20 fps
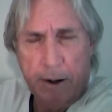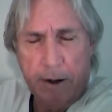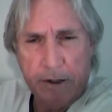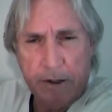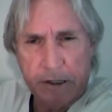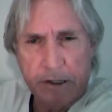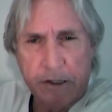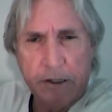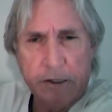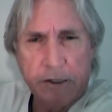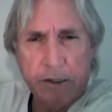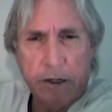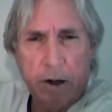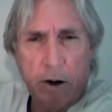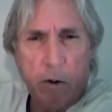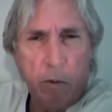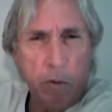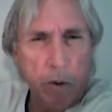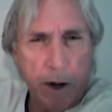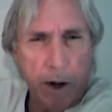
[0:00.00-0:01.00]
Is this
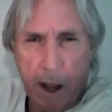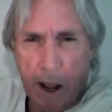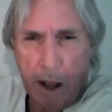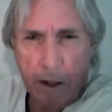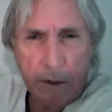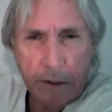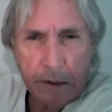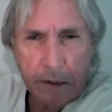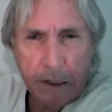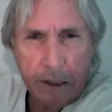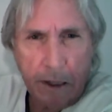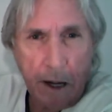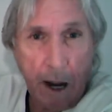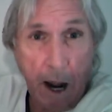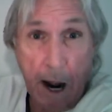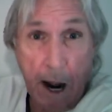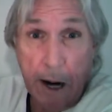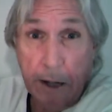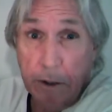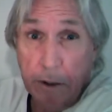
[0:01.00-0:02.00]
a reality?
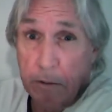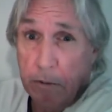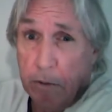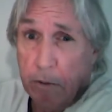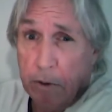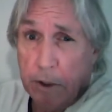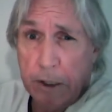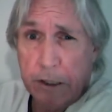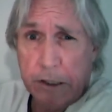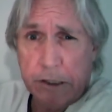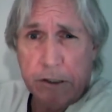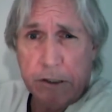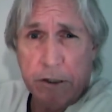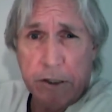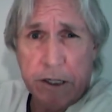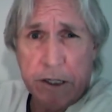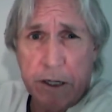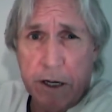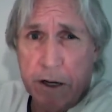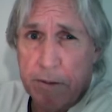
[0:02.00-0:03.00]
I don't want to
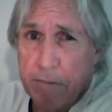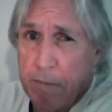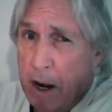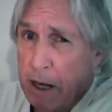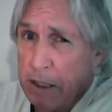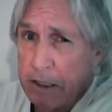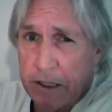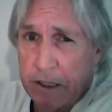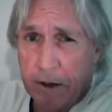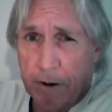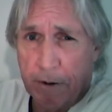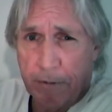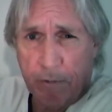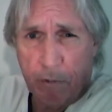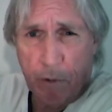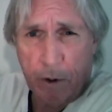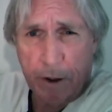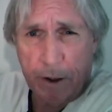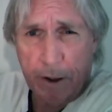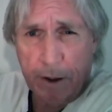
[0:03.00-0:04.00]
associate myself
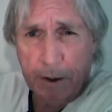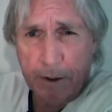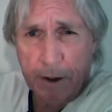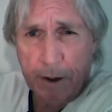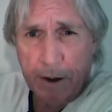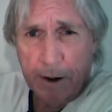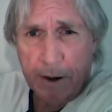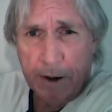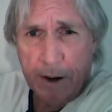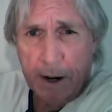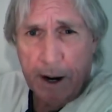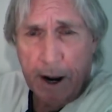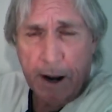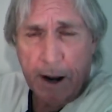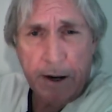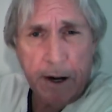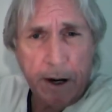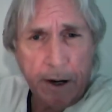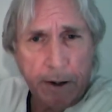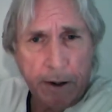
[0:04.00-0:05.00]
with it.
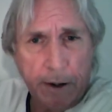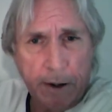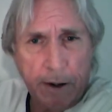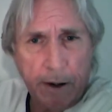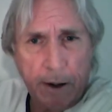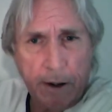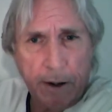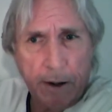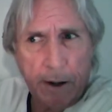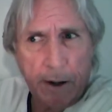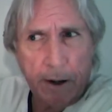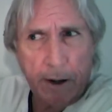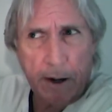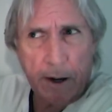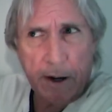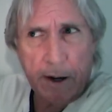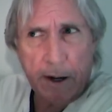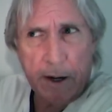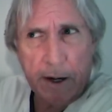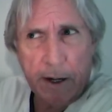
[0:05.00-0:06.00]
And yet,
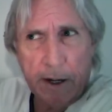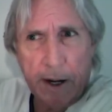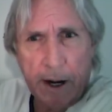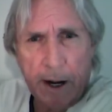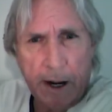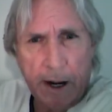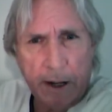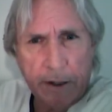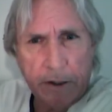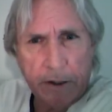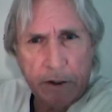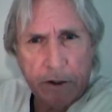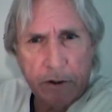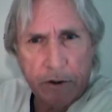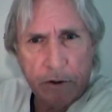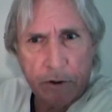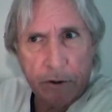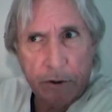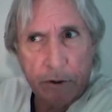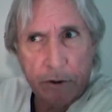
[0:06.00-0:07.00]
I have
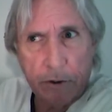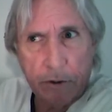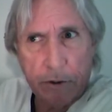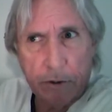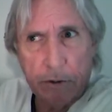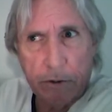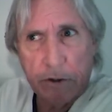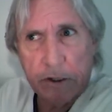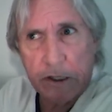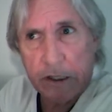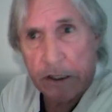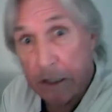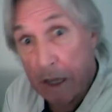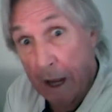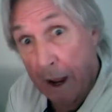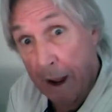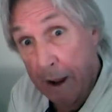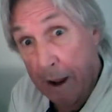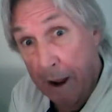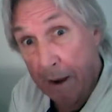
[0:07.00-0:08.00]
to
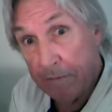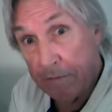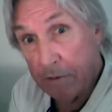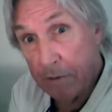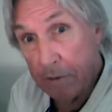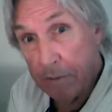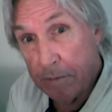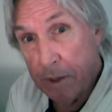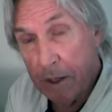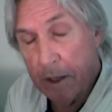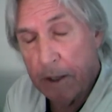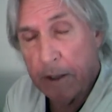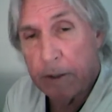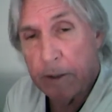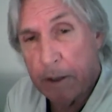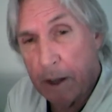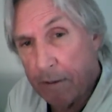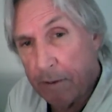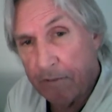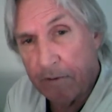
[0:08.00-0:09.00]
admit,
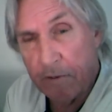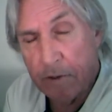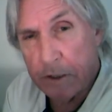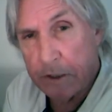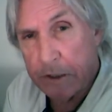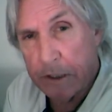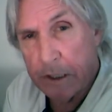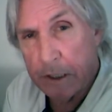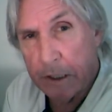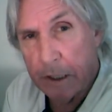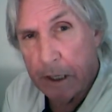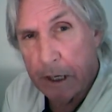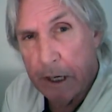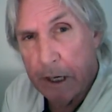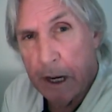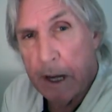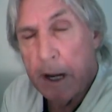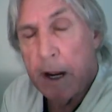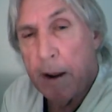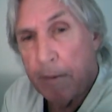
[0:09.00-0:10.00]
unfortunately,
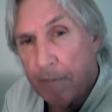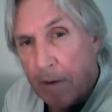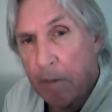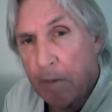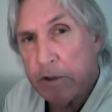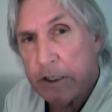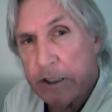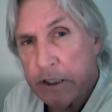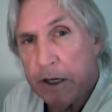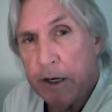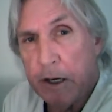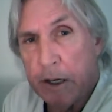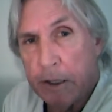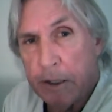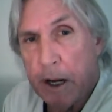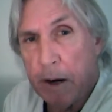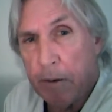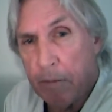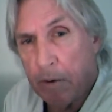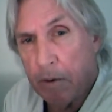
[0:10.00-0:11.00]
if I was sitting
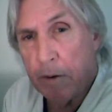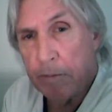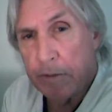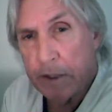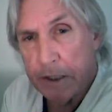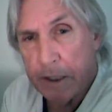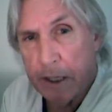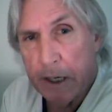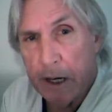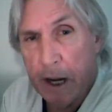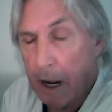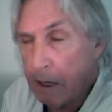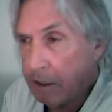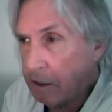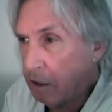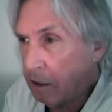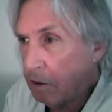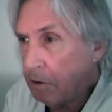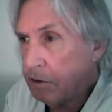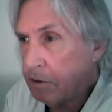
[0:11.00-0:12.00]
in that room today,
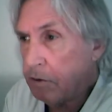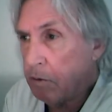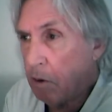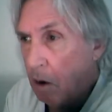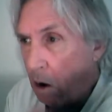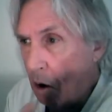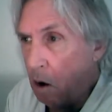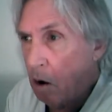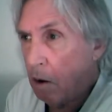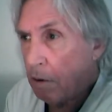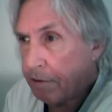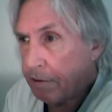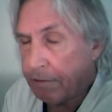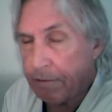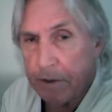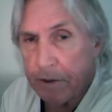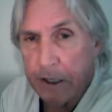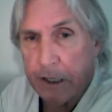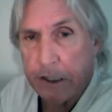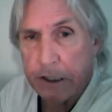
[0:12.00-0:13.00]
I'd code you all
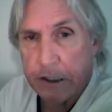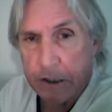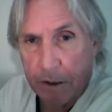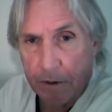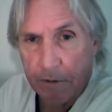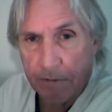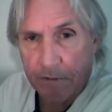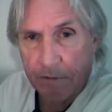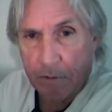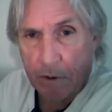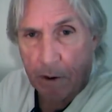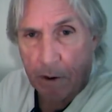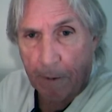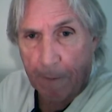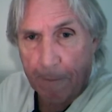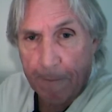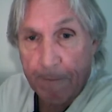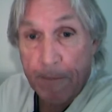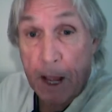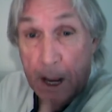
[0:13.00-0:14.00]
3 so
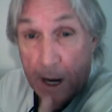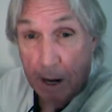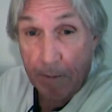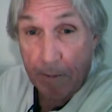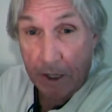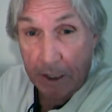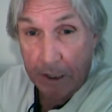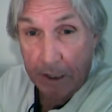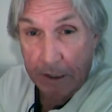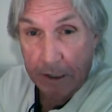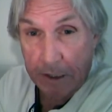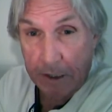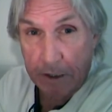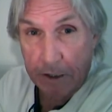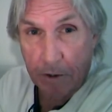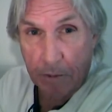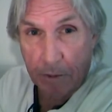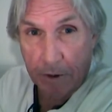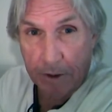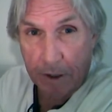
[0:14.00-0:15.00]
far. And I'm going to
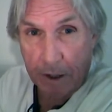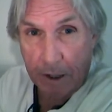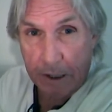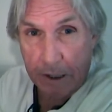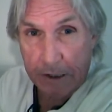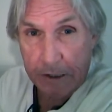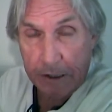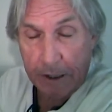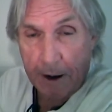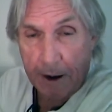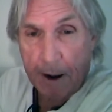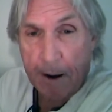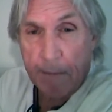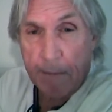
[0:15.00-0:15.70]
continue with this